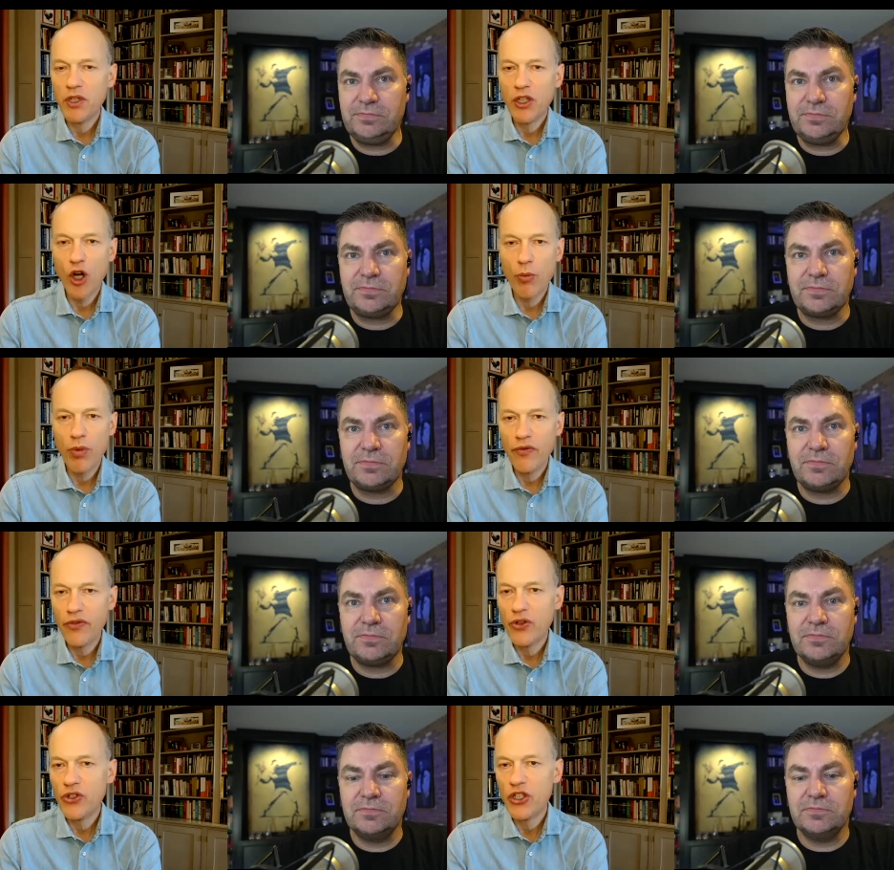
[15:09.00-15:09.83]
Speaker 1: copper
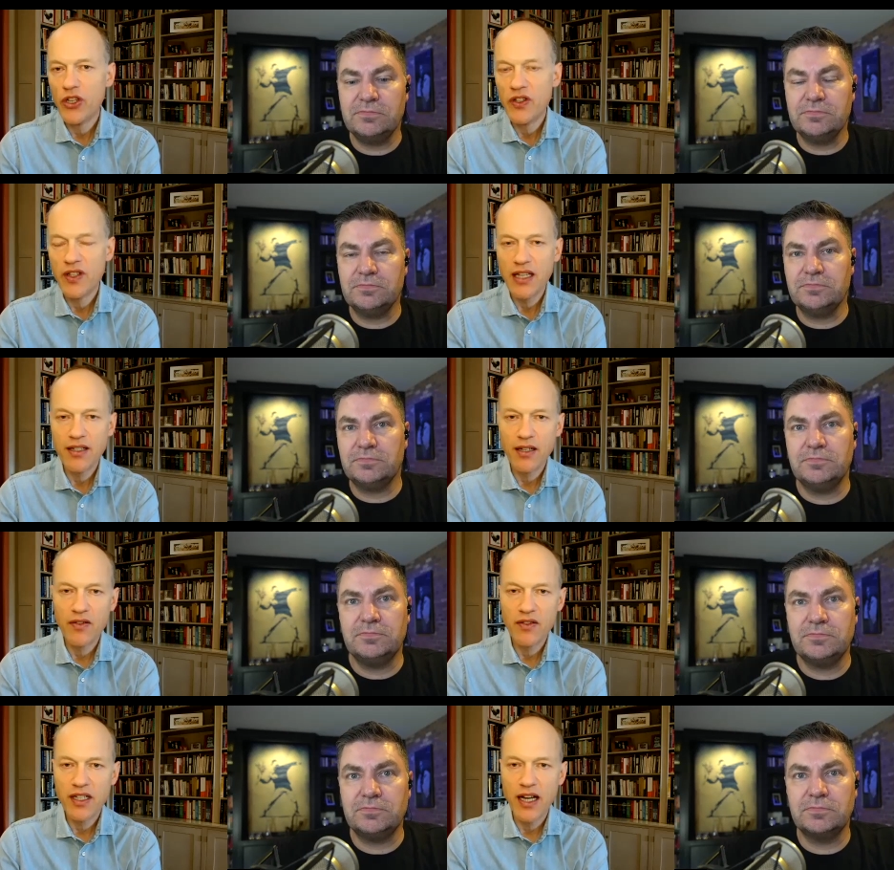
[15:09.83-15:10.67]
futures, that sort of
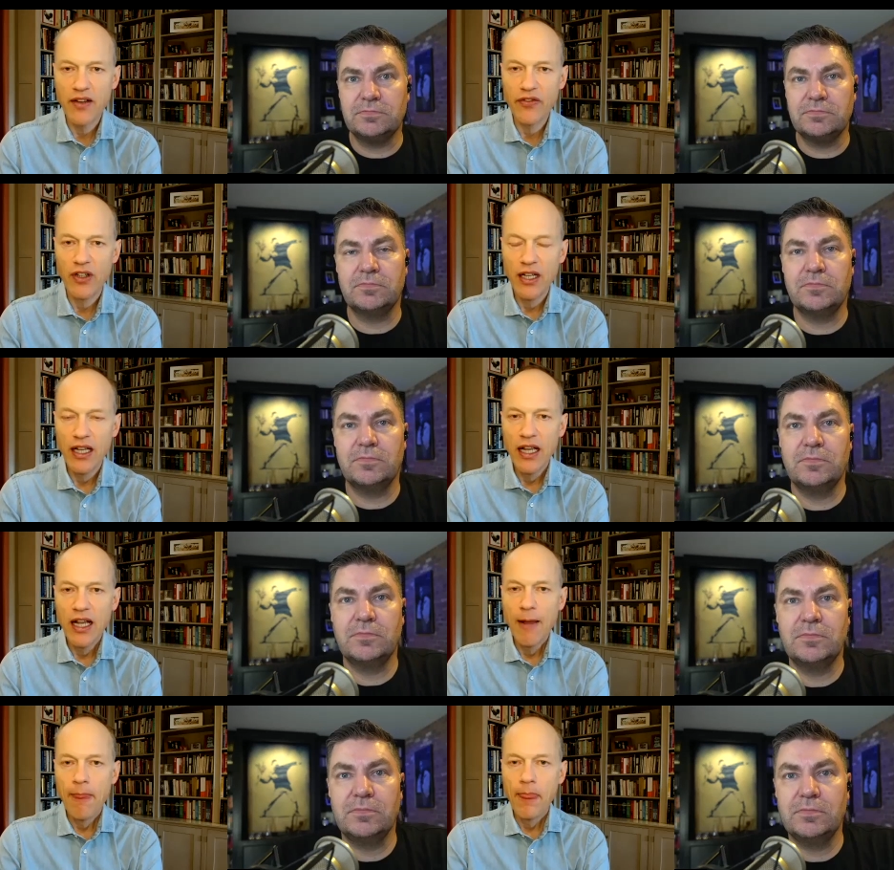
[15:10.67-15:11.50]
stuff.
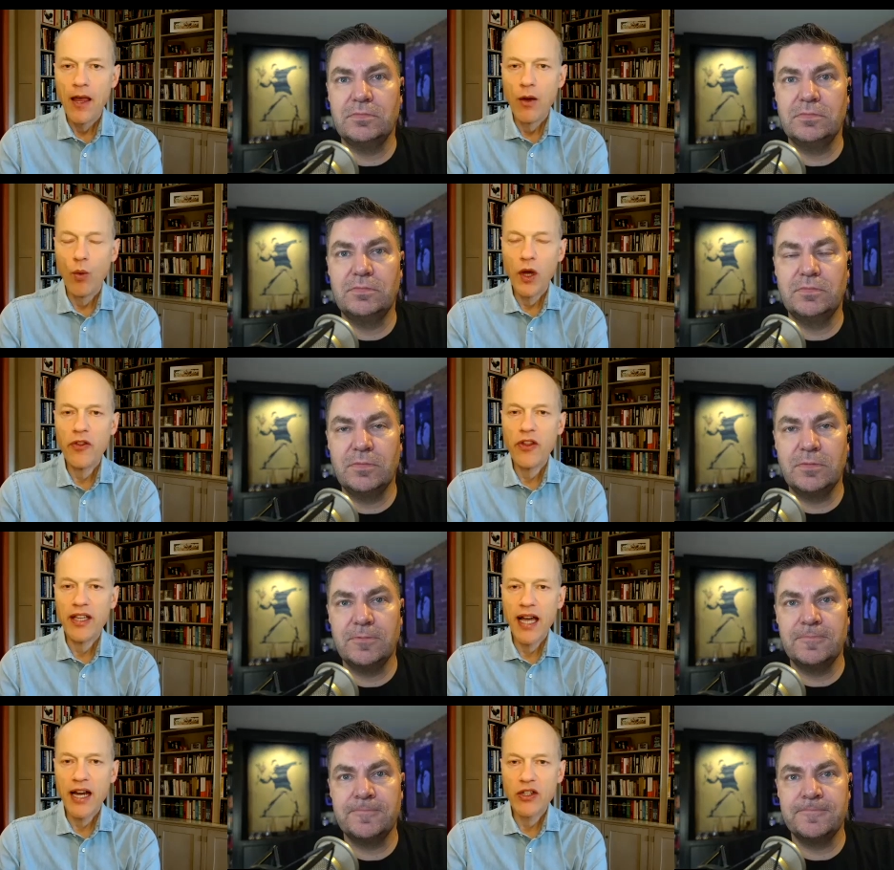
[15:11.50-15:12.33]
And one of the
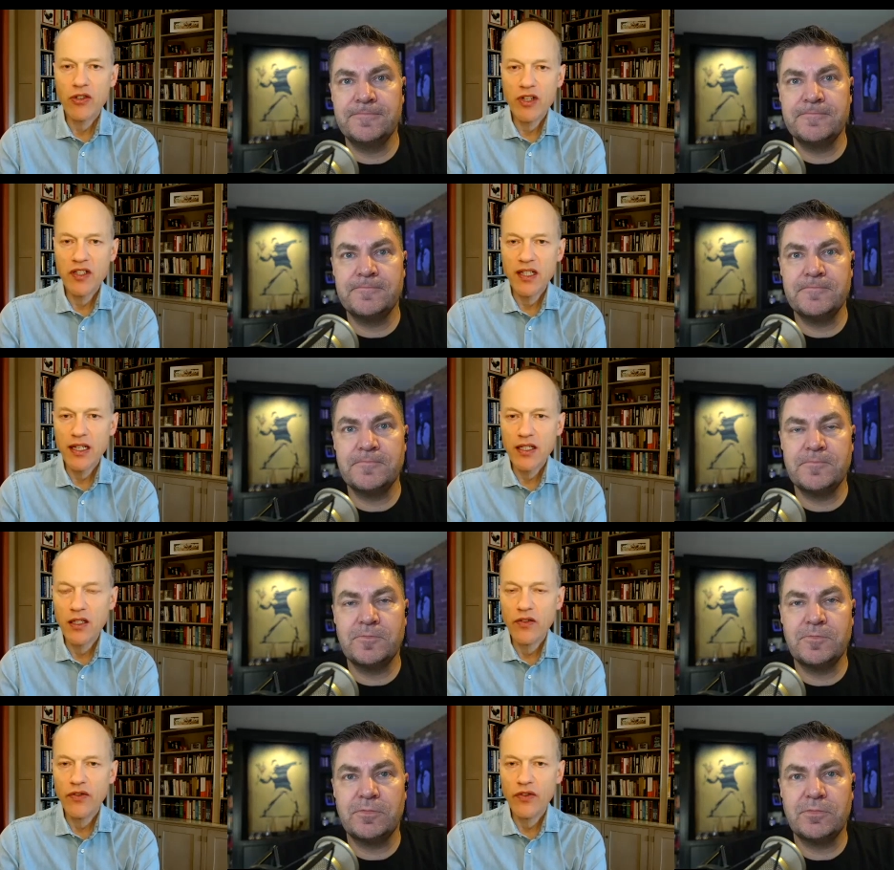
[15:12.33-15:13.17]
characteristics
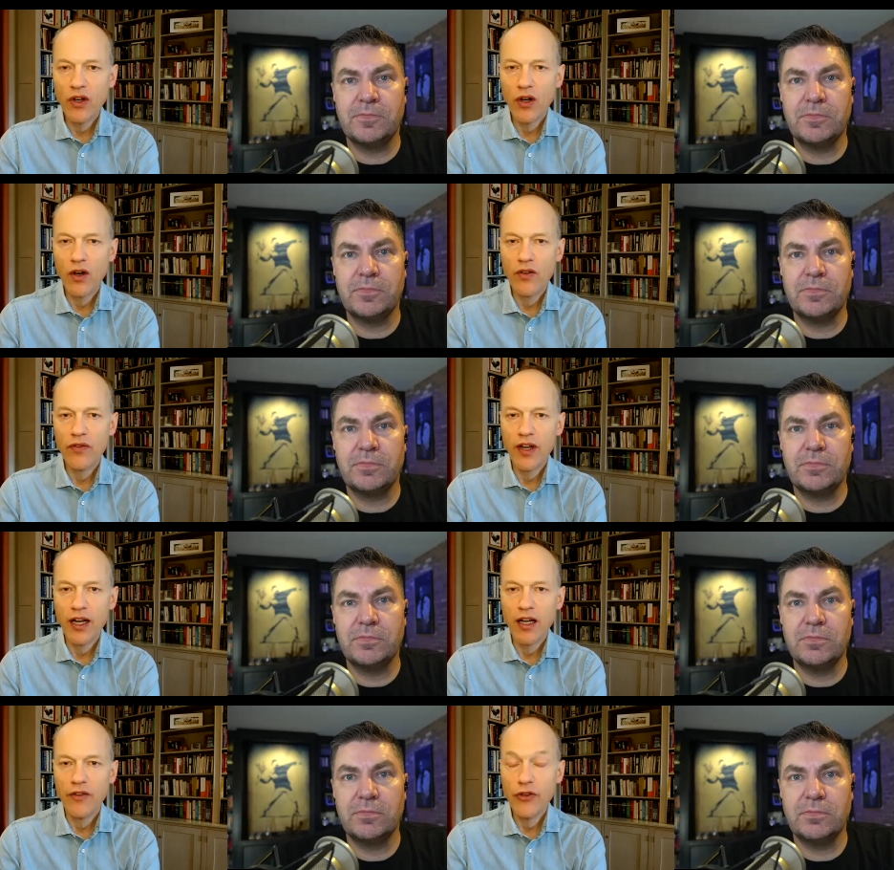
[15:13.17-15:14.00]
of, of
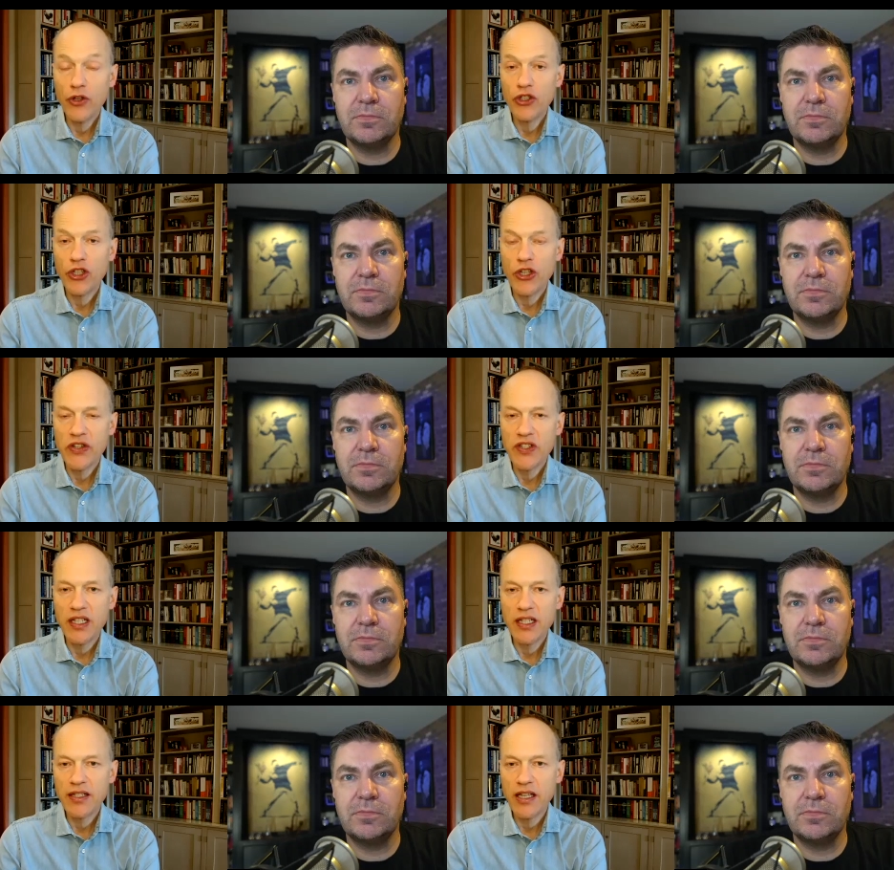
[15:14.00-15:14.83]
uh, futures
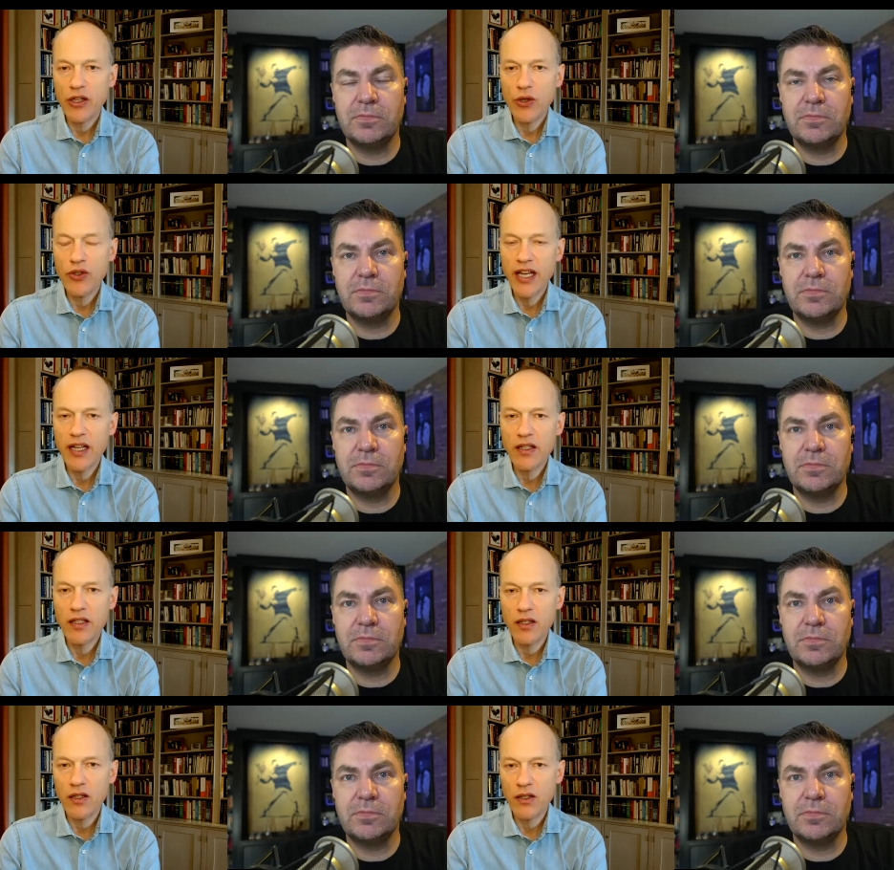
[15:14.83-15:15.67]
is that you tend
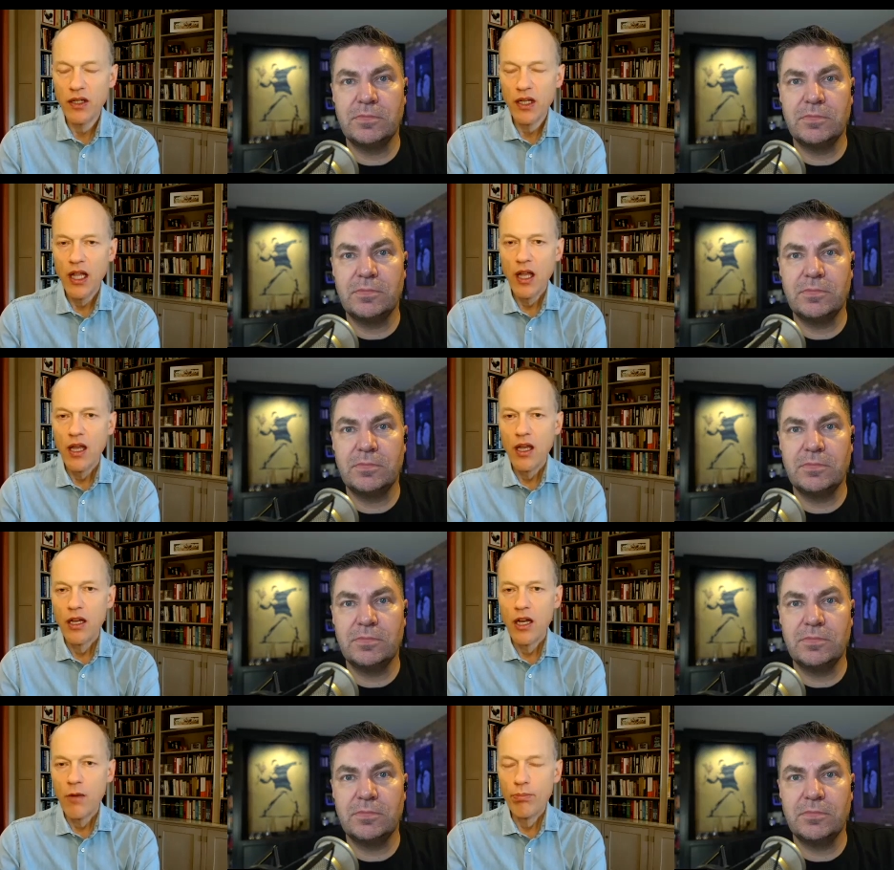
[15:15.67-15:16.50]
to, you
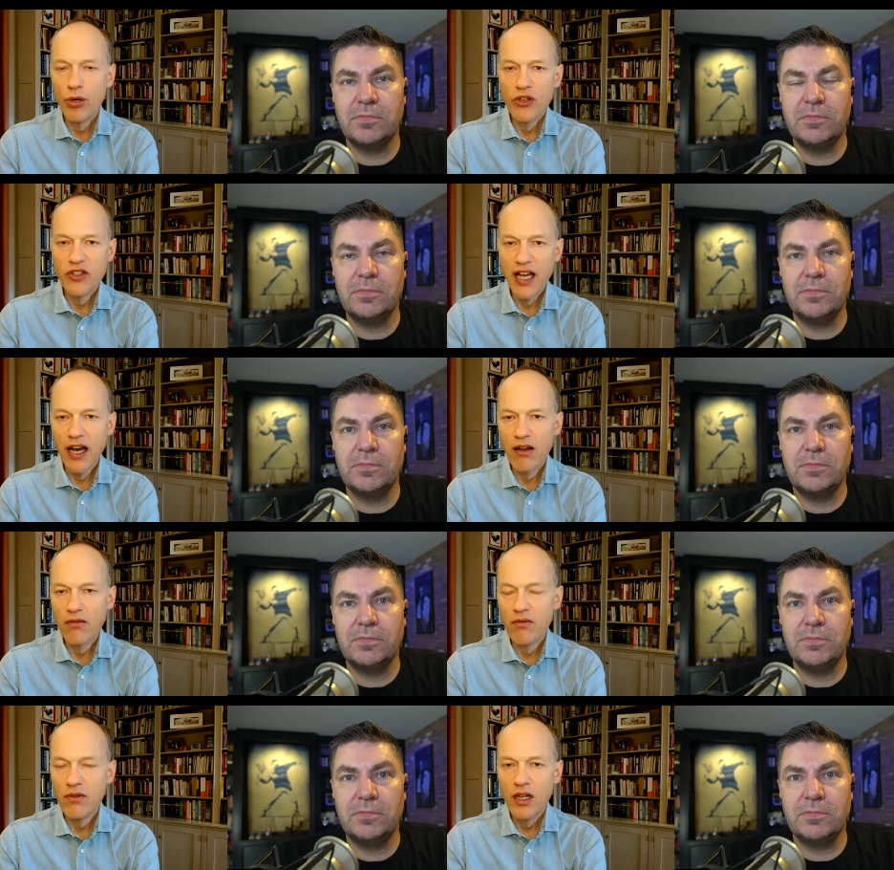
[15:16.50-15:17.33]
know, put
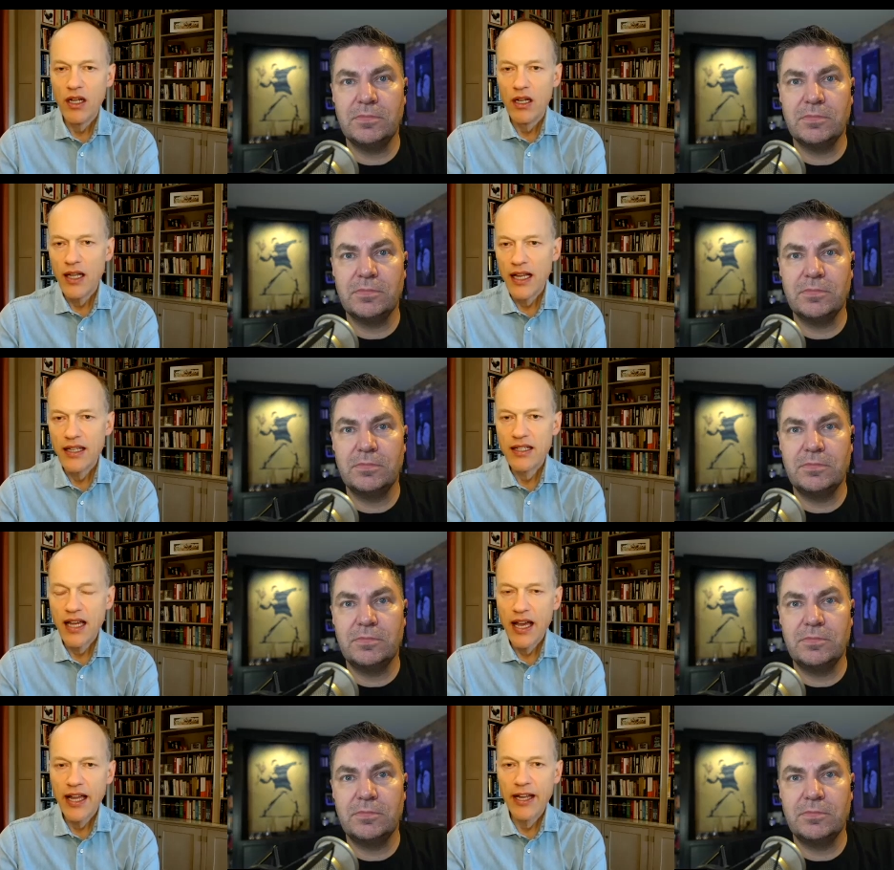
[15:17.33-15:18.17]
down, let's
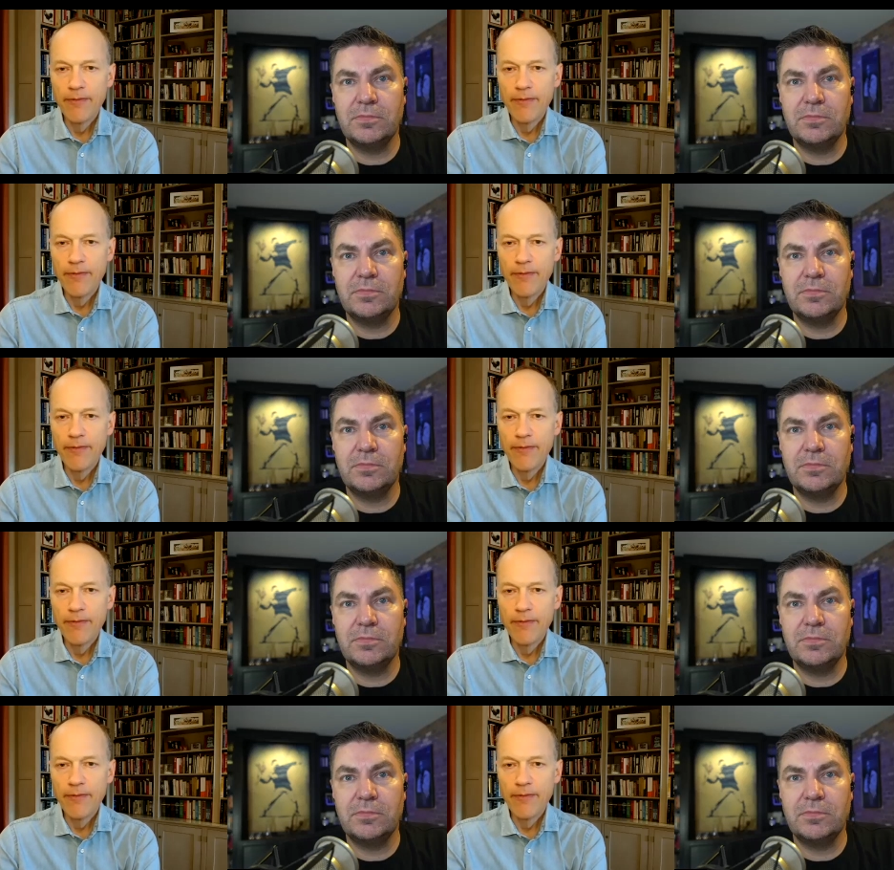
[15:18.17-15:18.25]
say,